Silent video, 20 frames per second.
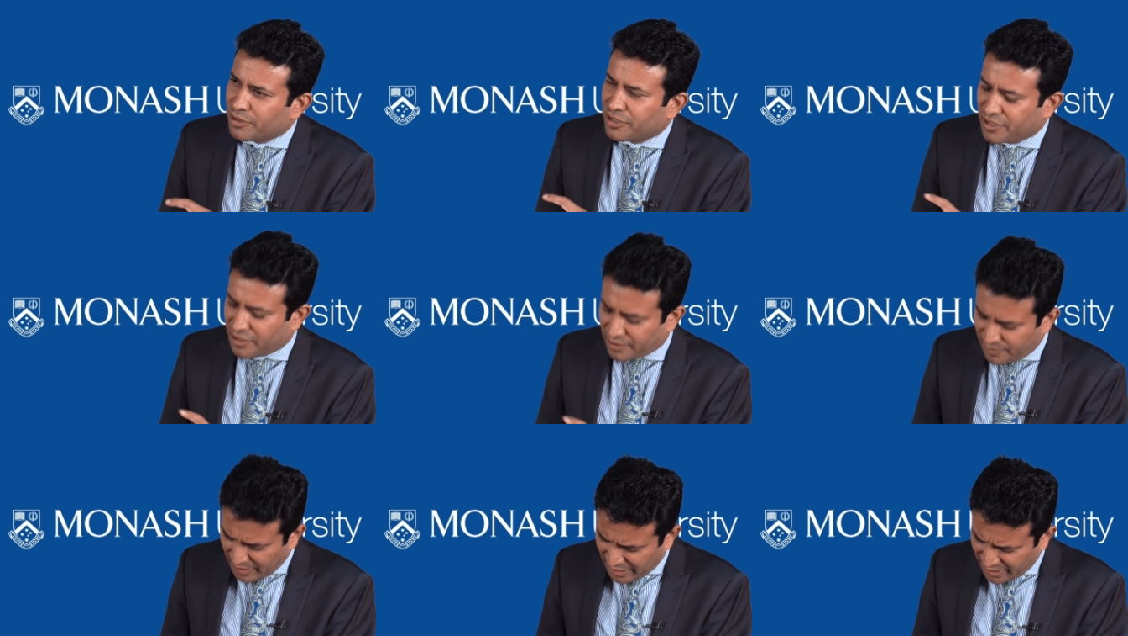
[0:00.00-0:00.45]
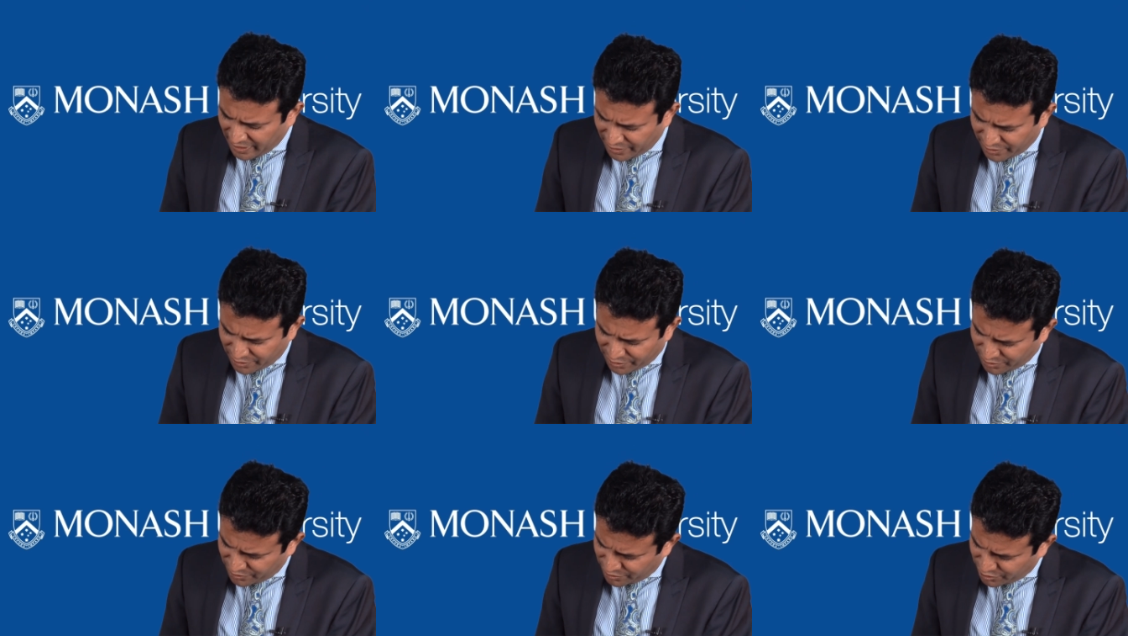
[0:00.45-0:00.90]
I
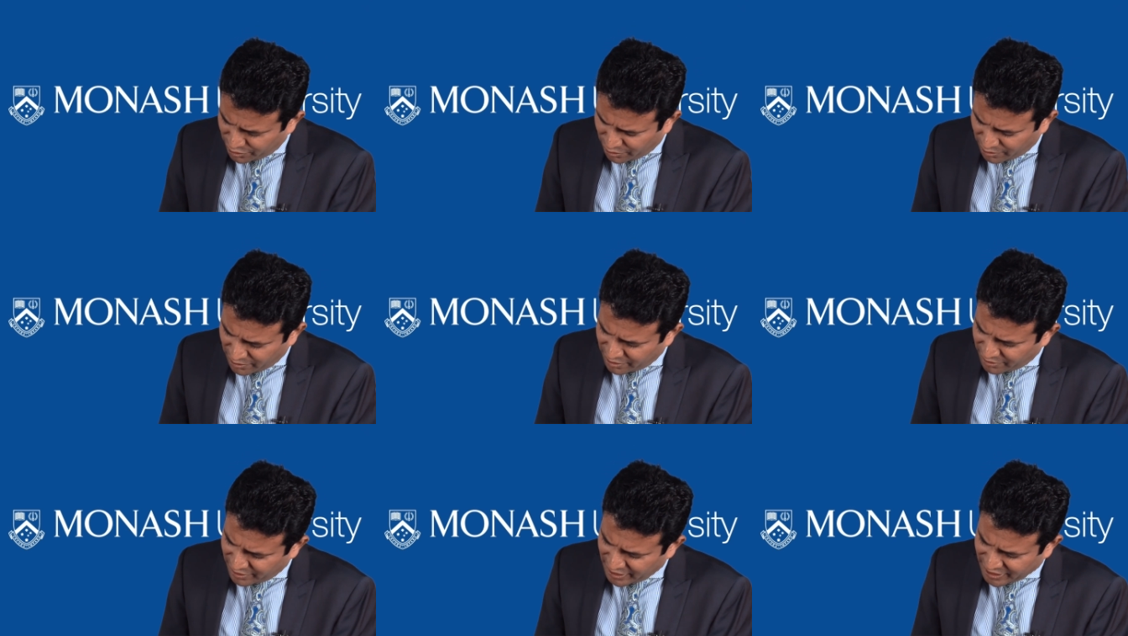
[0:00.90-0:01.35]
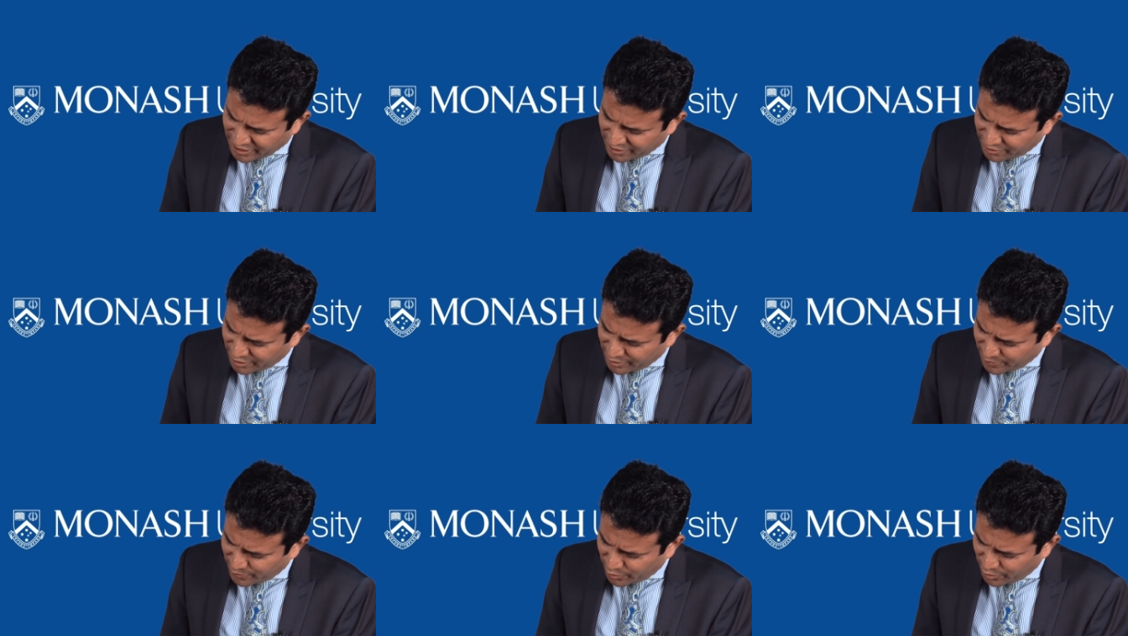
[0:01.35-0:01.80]
saw a recent
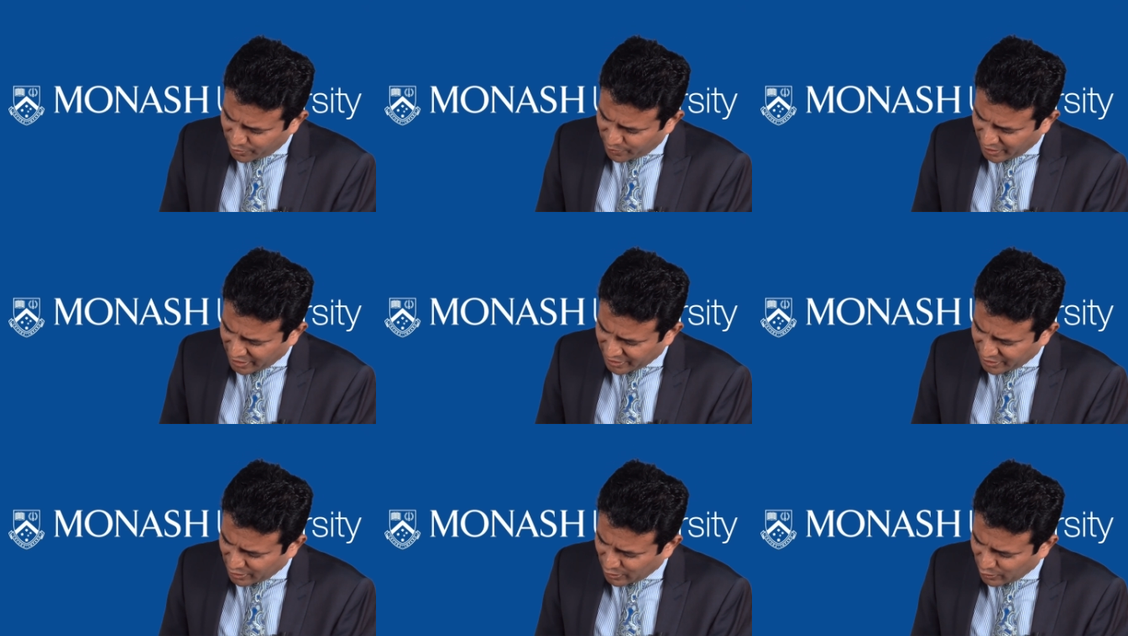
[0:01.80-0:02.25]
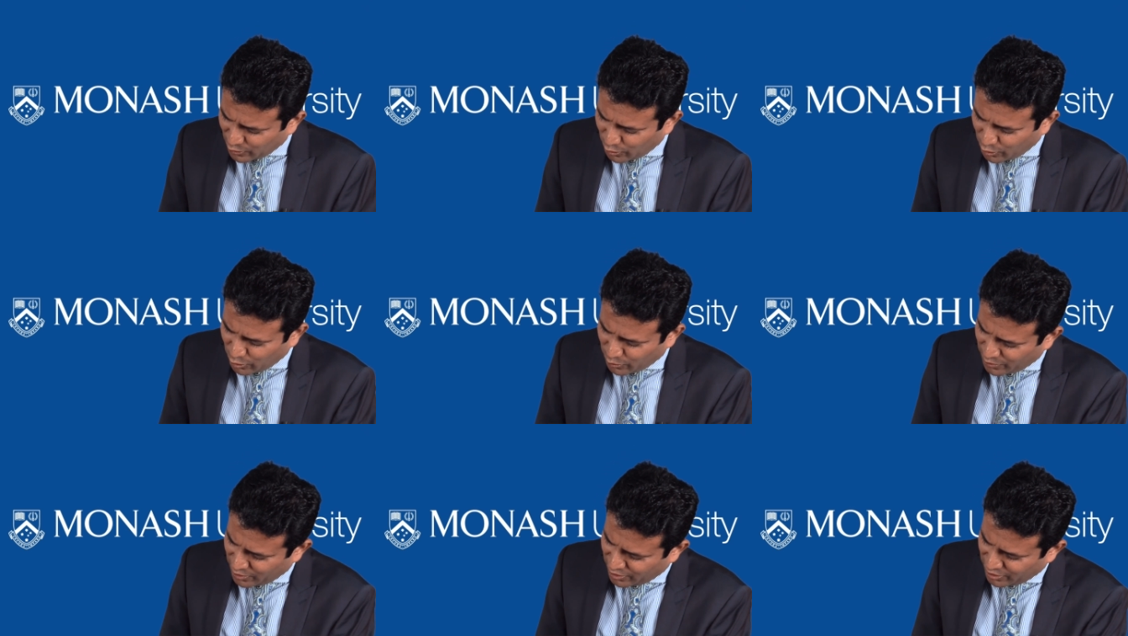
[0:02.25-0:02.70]
report by the
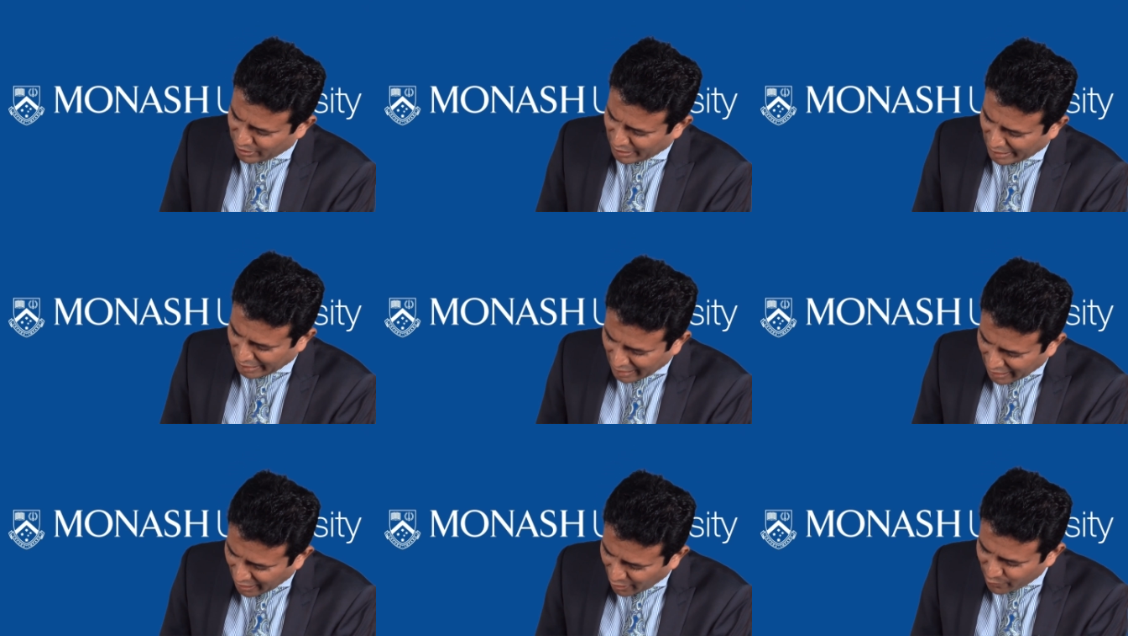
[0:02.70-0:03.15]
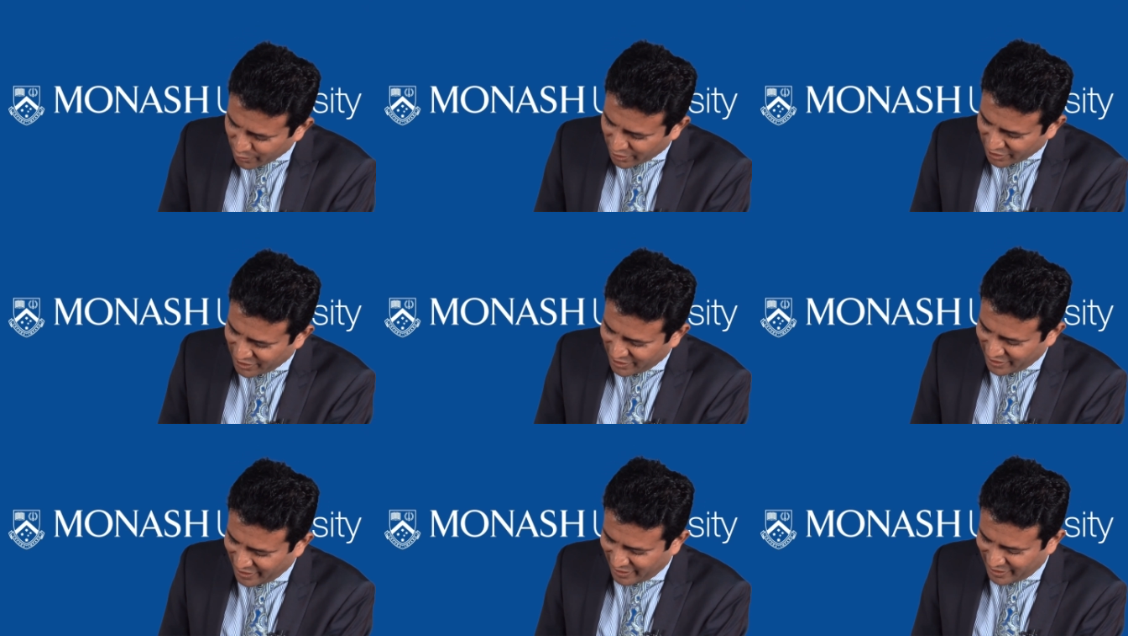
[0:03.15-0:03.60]
Global Cloud
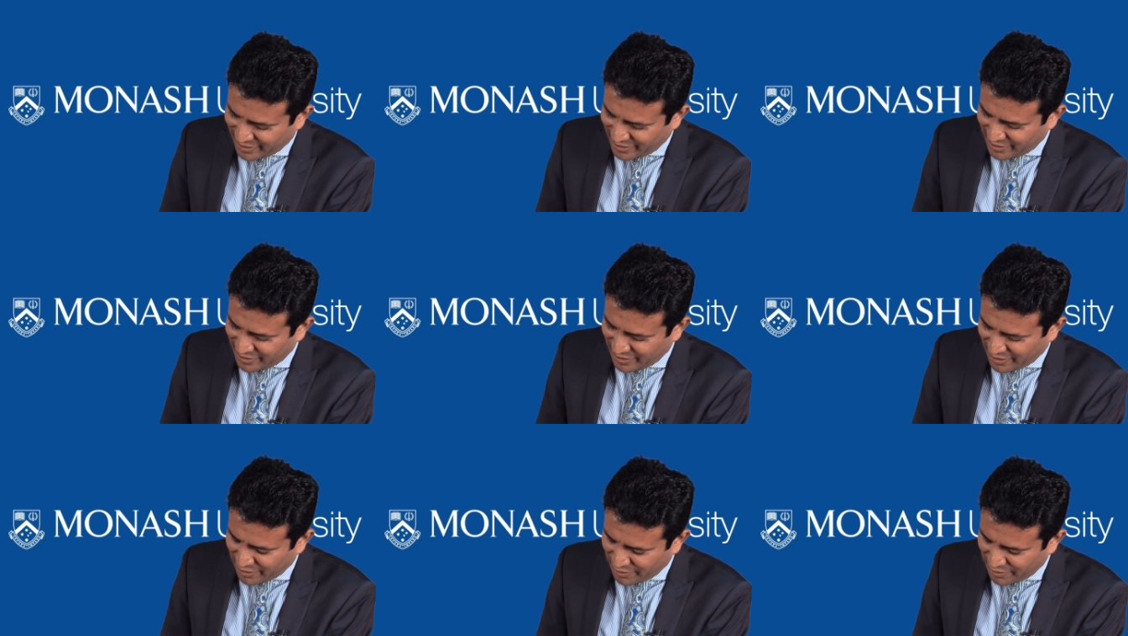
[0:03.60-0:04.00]
Index